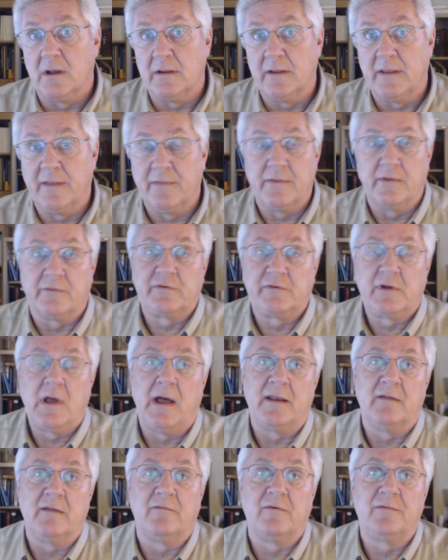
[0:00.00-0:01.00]
in this
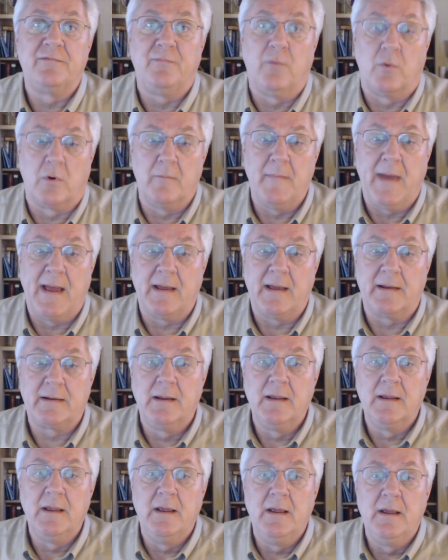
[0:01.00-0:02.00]
kind of a format.
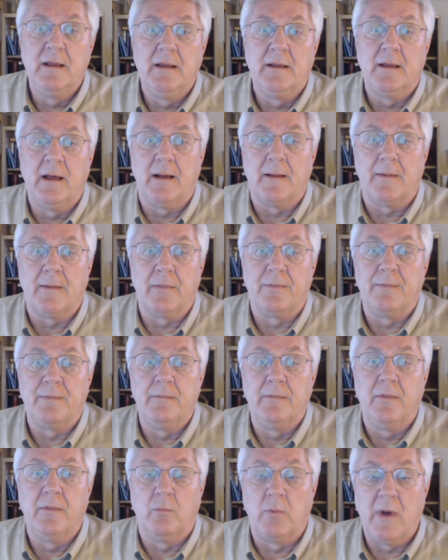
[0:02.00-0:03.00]

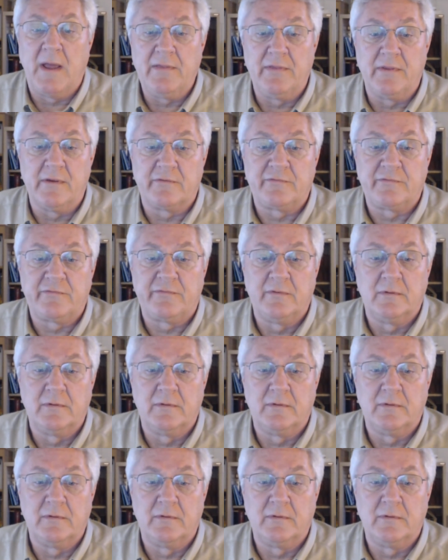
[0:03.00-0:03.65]
The way this